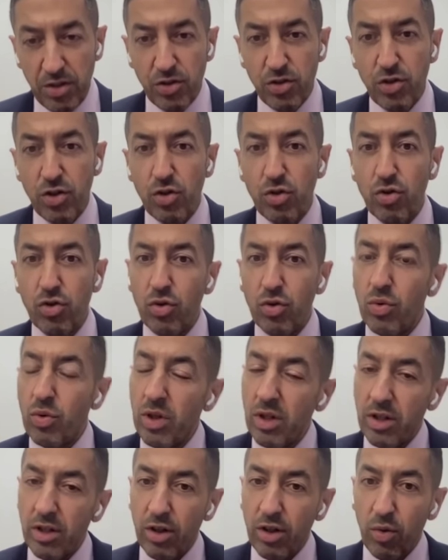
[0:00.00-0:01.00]
is due
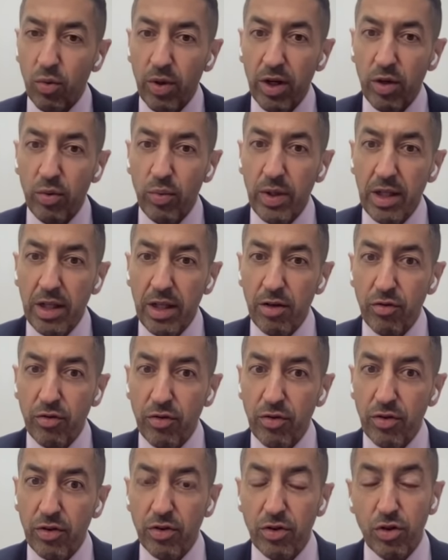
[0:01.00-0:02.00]
to where we live,
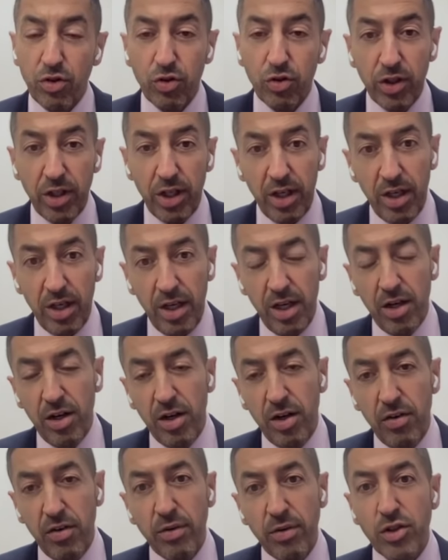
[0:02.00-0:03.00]
due to the
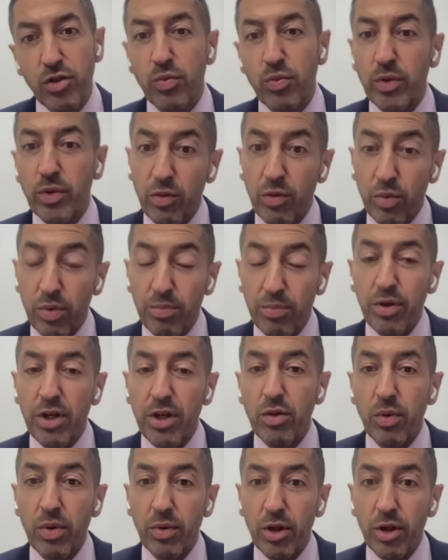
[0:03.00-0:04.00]
air around us that we
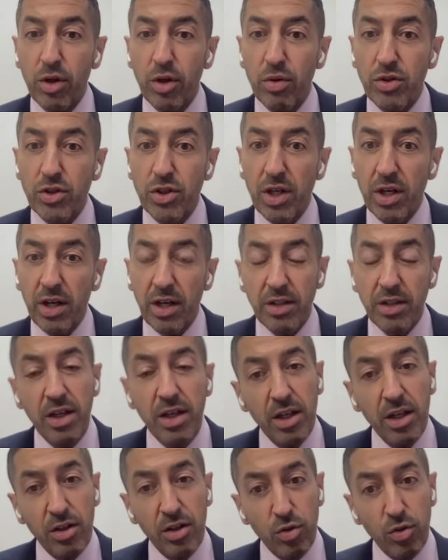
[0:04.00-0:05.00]
breathe when we go outside,
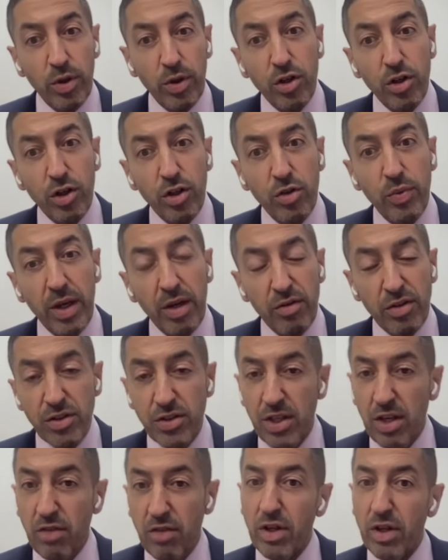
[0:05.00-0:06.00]
to whether or not we have
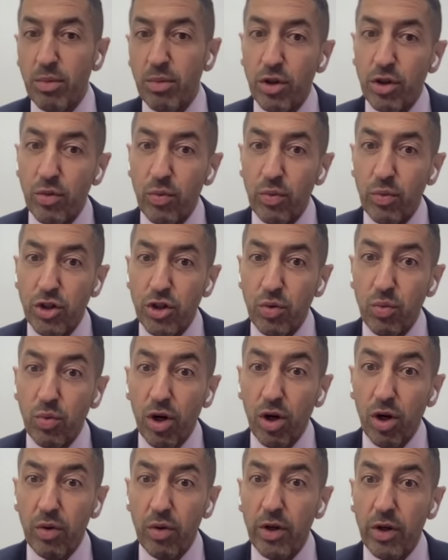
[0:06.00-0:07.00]
a safe neighborhood in which to
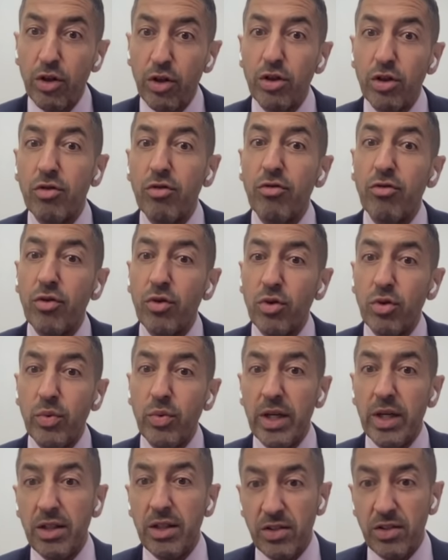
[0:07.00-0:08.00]
walk, whether or not the food
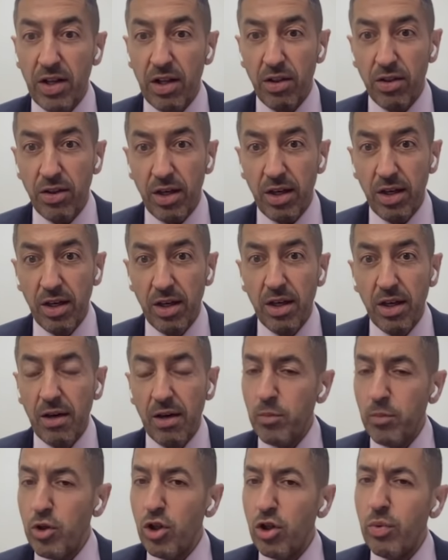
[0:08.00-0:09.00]
we eat is healthy,
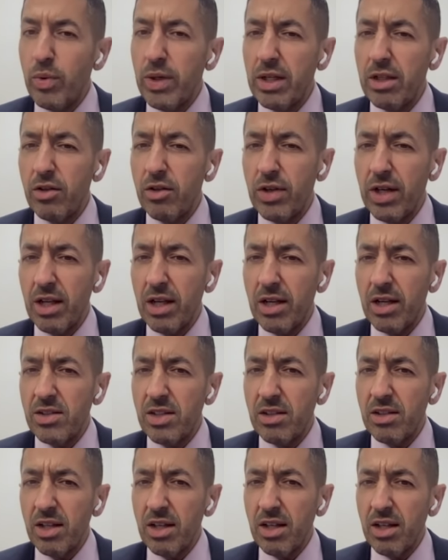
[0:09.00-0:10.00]
you quickly
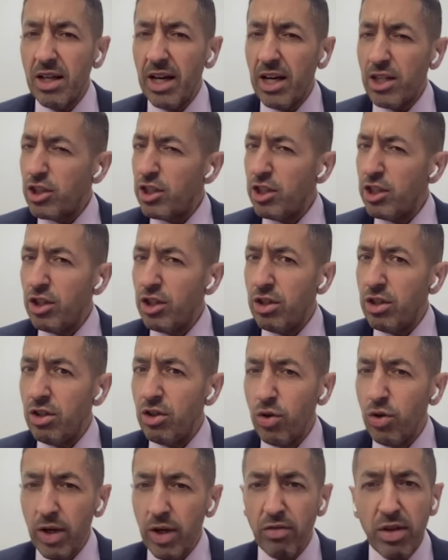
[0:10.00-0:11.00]
realize that actually
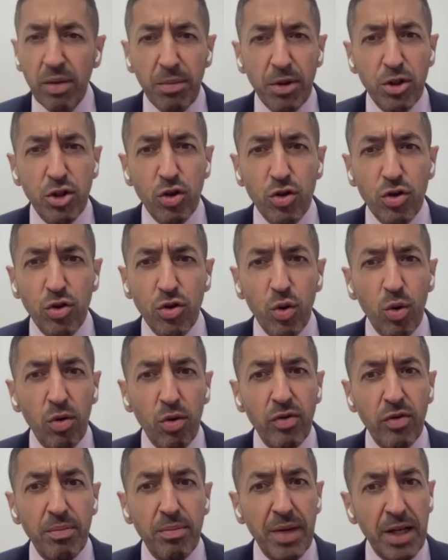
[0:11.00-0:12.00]
you don't have that much
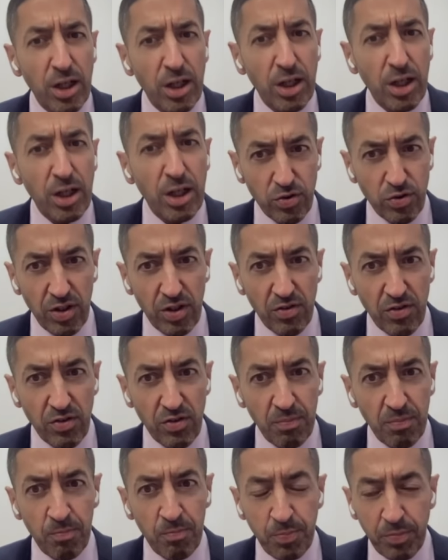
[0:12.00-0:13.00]
control over many of those
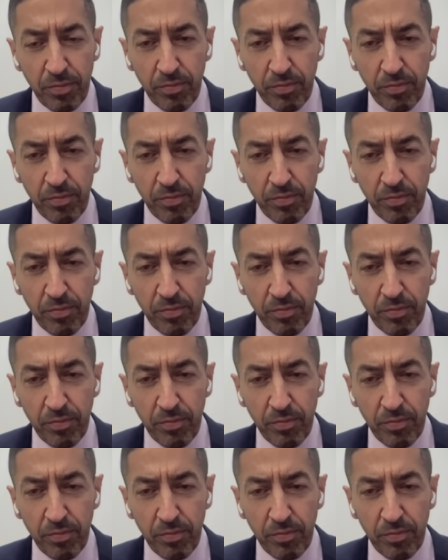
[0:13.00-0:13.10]
things.